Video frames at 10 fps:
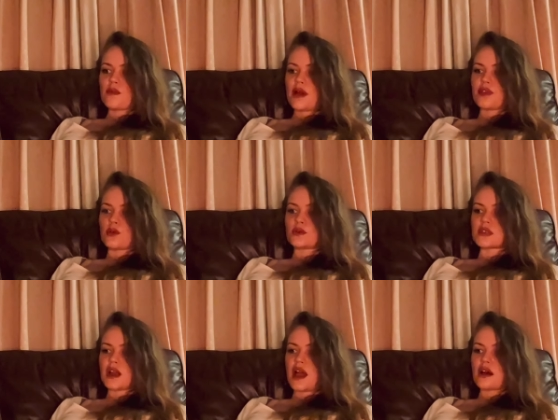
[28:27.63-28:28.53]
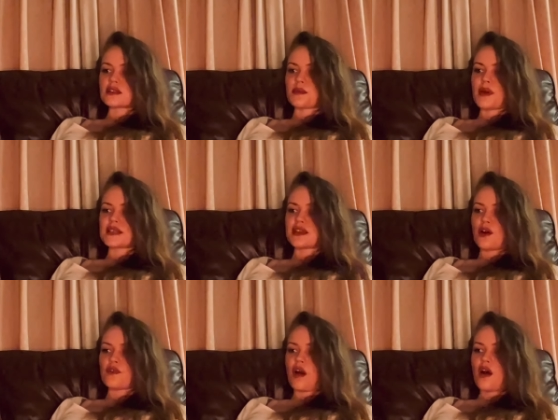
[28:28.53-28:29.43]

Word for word: of my thoughts and I ask myself,